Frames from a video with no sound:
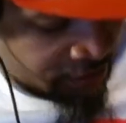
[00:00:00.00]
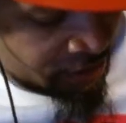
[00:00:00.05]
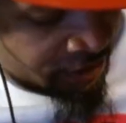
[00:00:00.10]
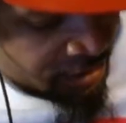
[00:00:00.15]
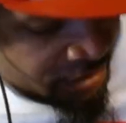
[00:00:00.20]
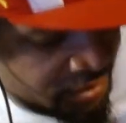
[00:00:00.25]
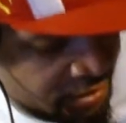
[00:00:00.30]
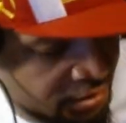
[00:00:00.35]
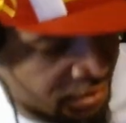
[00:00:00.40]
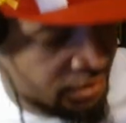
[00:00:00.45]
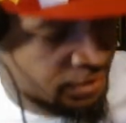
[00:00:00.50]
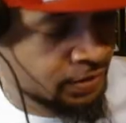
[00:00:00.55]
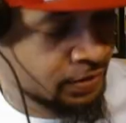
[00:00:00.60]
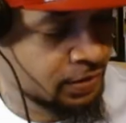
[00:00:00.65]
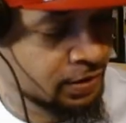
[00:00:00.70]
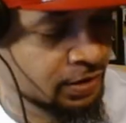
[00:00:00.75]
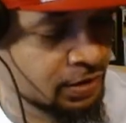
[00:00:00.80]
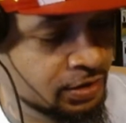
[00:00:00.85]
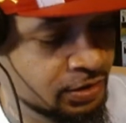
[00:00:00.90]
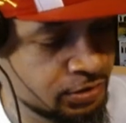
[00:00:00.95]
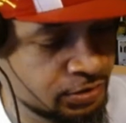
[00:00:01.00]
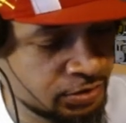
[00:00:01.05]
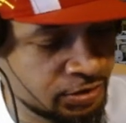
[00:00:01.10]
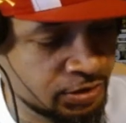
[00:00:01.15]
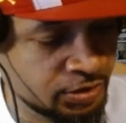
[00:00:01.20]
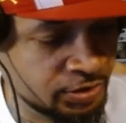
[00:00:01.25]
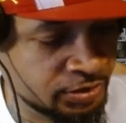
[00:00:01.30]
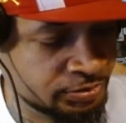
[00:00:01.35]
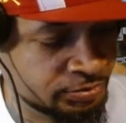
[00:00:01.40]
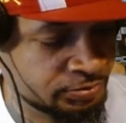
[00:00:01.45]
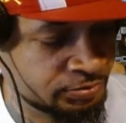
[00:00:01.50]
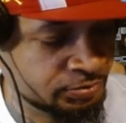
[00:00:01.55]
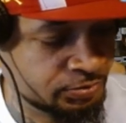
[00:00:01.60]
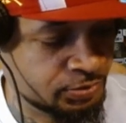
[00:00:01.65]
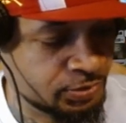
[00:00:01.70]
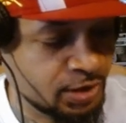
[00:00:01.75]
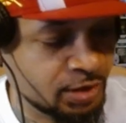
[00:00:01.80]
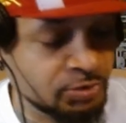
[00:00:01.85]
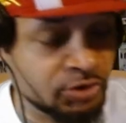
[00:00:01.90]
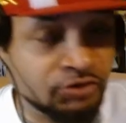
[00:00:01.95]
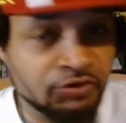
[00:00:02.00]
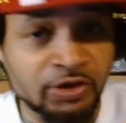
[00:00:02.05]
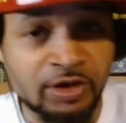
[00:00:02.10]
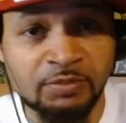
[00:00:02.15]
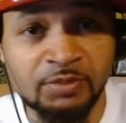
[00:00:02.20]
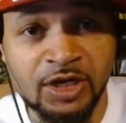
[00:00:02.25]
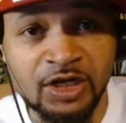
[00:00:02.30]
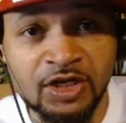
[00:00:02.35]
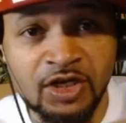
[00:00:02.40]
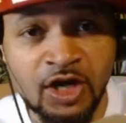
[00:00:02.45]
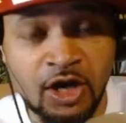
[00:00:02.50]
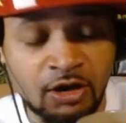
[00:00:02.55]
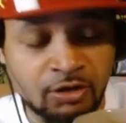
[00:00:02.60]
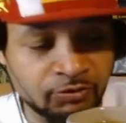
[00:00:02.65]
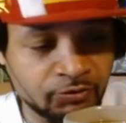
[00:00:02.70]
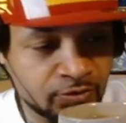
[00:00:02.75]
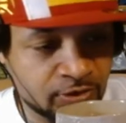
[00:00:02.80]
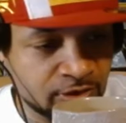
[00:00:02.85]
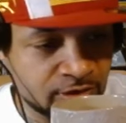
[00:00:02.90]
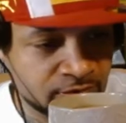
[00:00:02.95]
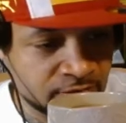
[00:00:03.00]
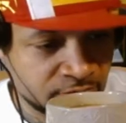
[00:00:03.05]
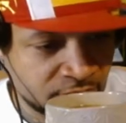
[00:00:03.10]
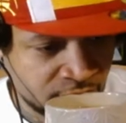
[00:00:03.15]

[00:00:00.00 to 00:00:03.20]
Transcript: Hold on. Let me drink my coffee.